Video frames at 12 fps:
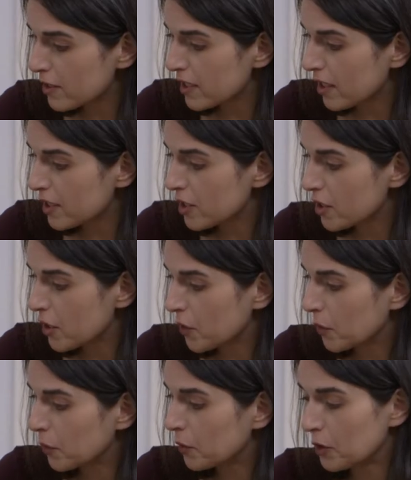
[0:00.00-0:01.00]
as I
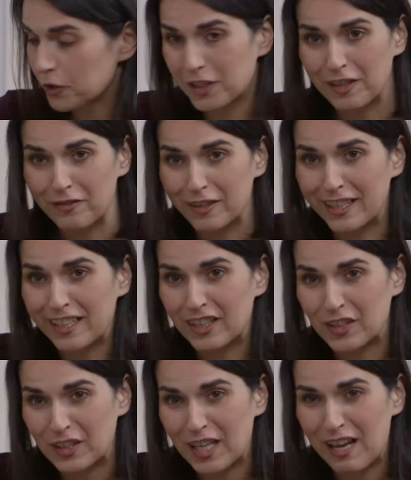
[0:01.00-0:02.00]
know, you're generally in
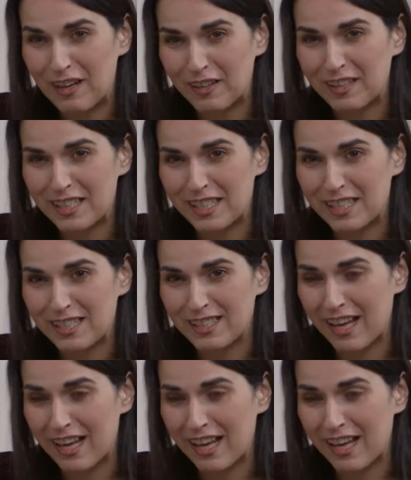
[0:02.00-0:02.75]
good health. Is